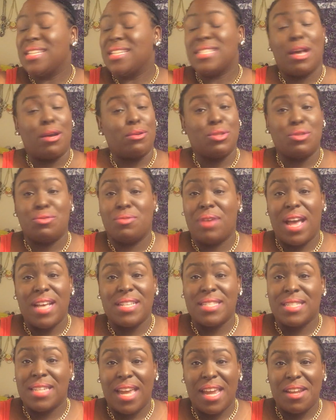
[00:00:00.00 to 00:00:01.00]
Talk to you
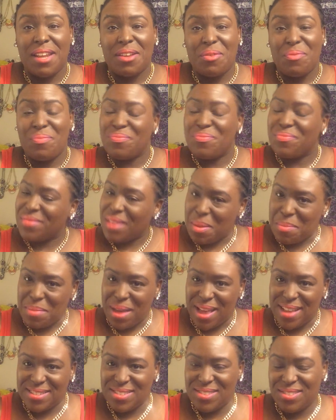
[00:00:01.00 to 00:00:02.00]
guys later.
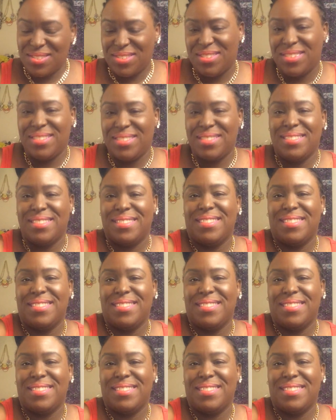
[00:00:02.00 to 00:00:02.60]
Bye, sugar.